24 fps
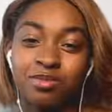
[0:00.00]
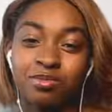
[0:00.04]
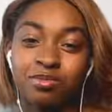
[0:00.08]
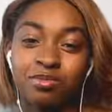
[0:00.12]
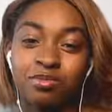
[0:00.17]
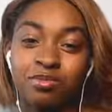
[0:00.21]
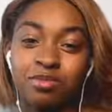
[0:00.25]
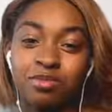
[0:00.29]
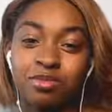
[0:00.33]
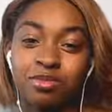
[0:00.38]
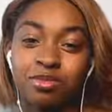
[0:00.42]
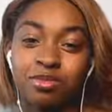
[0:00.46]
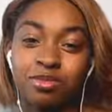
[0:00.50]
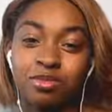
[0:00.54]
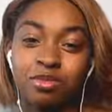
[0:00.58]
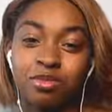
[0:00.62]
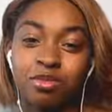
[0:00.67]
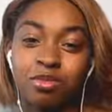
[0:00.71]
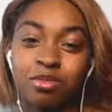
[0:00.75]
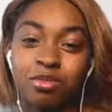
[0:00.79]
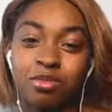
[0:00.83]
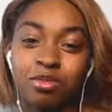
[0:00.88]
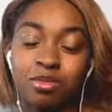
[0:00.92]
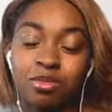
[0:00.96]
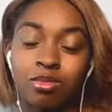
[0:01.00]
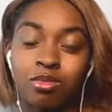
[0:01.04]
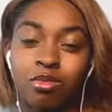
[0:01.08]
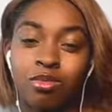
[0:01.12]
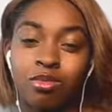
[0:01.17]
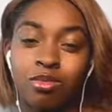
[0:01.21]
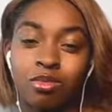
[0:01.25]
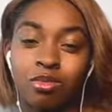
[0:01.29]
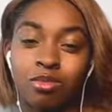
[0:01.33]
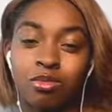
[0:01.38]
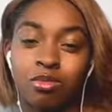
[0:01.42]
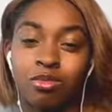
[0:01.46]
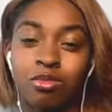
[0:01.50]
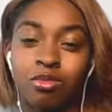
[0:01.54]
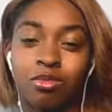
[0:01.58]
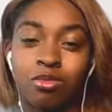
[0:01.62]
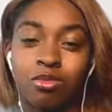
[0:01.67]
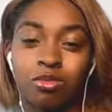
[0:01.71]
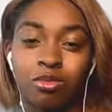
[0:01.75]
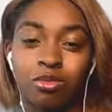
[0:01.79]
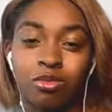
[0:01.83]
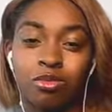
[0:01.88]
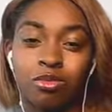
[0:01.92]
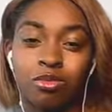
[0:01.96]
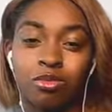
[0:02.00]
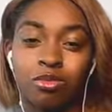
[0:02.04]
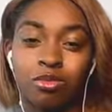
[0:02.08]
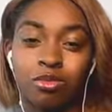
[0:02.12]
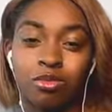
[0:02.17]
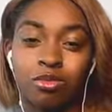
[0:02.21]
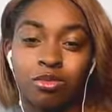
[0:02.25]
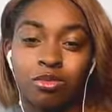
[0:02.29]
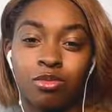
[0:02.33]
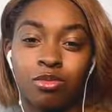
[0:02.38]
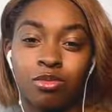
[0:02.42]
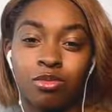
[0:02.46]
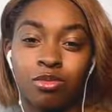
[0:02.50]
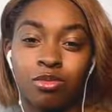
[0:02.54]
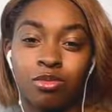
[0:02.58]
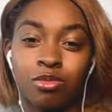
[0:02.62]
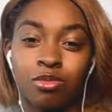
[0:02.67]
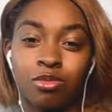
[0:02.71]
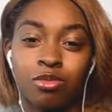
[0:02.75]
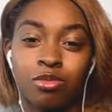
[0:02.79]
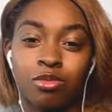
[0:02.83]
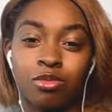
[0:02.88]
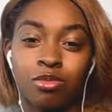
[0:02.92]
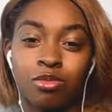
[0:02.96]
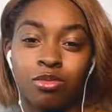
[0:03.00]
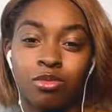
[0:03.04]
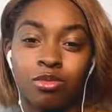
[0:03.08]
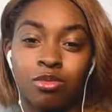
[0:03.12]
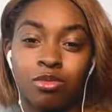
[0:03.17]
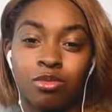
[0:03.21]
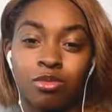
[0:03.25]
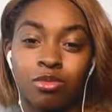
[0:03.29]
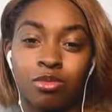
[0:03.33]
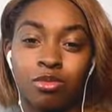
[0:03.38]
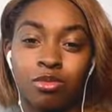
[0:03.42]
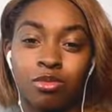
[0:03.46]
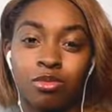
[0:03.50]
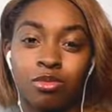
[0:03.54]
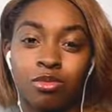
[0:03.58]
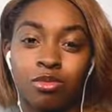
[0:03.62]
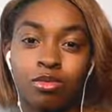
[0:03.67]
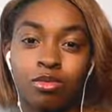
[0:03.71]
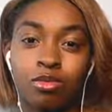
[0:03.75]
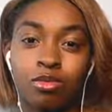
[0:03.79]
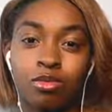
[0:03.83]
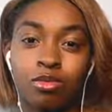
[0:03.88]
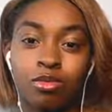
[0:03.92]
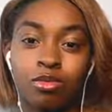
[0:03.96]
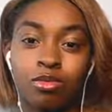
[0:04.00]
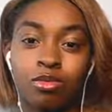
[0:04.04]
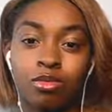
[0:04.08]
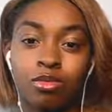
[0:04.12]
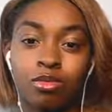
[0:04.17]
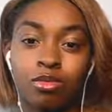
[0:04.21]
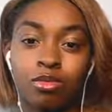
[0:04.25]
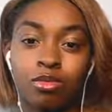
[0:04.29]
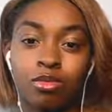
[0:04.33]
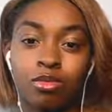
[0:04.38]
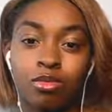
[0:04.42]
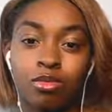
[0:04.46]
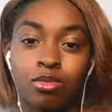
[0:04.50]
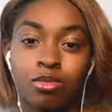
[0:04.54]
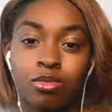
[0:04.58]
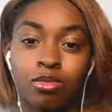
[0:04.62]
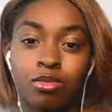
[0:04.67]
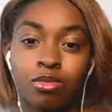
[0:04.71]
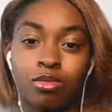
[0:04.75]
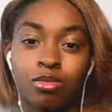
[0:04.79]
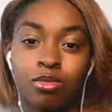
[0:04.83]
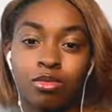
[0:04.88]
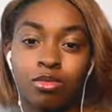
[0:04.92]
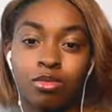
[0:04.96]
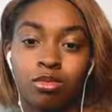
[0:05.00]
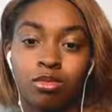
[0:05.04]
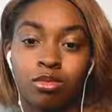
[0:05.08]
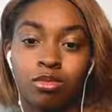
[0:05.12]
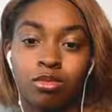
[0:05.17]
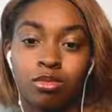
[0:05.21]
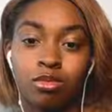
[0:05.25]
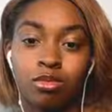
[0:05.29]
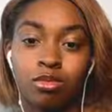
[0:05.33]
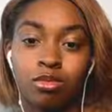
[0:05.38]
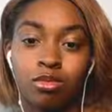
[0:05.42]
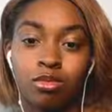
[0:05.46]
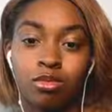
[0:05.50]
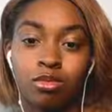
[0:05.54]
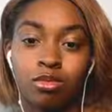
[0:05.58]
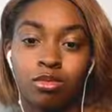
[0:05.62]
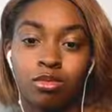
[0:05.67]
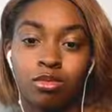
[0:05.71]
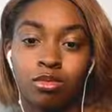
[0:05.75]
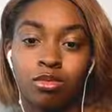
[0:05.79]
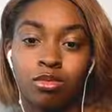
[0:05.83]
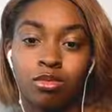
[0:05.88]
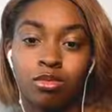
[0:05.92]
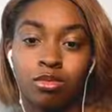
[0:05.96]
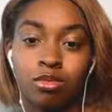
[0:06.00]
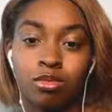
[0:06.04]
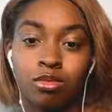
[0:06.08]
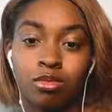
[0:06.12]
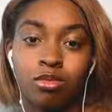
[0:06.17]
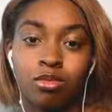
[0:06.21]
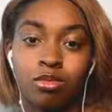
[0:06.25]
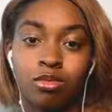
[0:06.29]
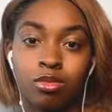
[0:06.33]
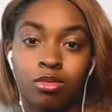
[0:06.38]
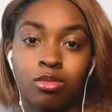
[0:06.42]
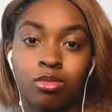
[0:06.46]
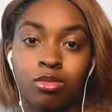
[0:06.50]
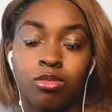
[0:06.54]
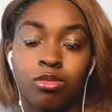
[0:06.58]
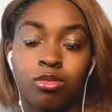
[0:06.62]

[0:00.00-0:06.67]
[no speech]